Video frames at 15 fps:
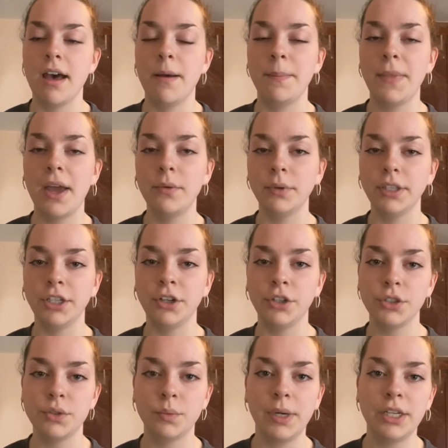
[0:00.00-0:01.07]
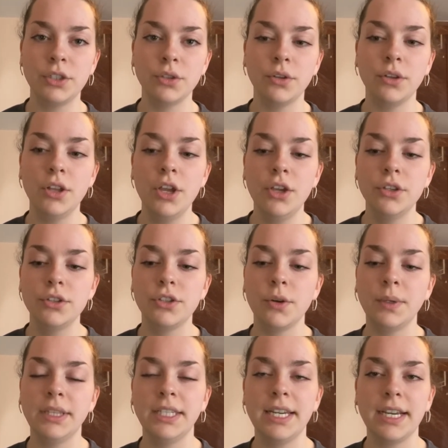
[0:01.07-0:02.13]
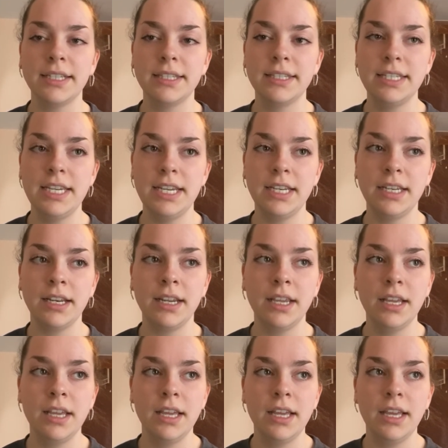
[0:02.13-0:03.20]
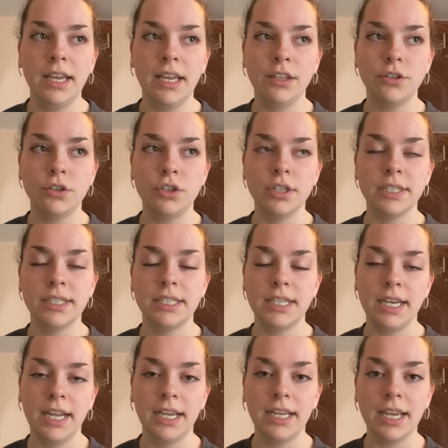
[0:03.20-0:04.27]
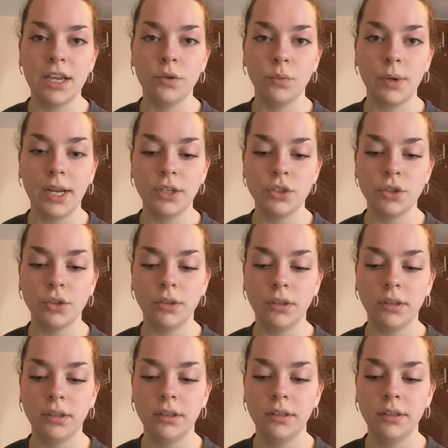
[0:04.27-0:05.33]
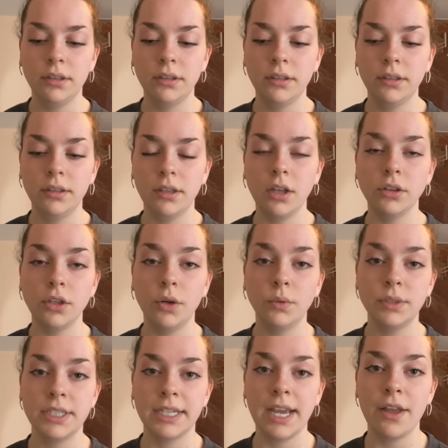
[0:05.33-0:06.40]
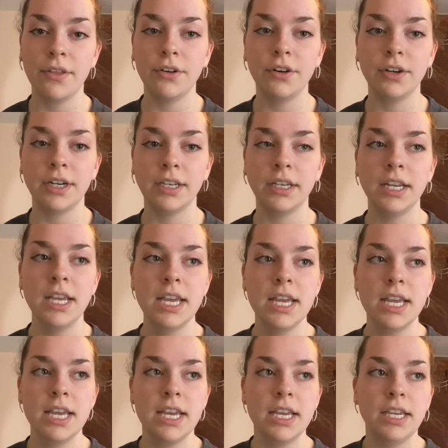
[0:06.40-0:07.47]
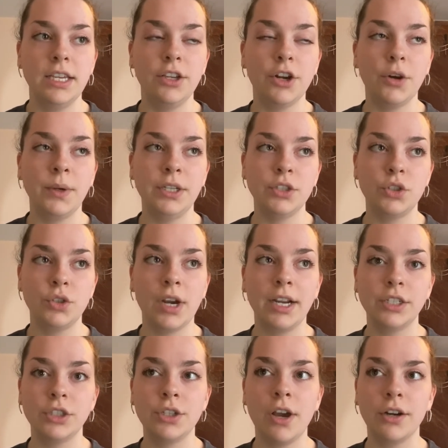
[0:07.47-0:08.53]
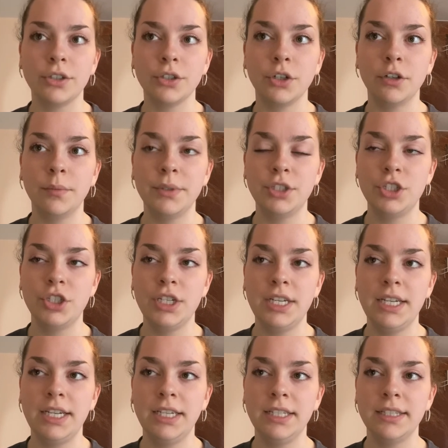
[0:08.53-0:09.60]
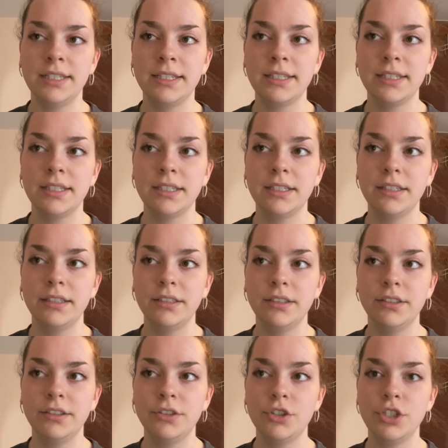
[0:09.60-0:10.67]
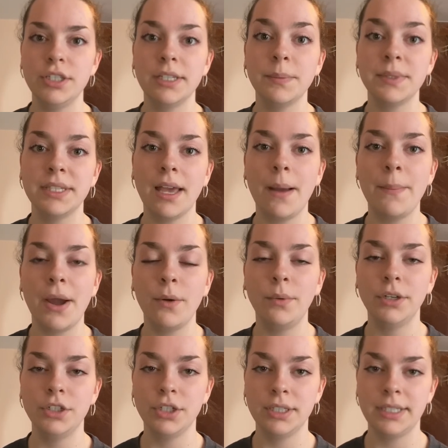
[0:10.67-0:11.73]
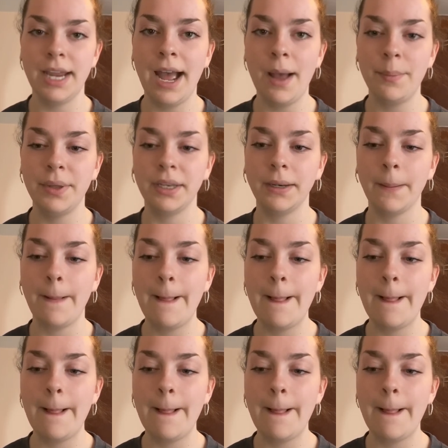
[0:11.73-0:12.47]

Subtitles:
that really hurts Rachel. So in the next scene, it's just Nick and Rachel alone together, and he's trying to talk to her, but she's upset by what just happened,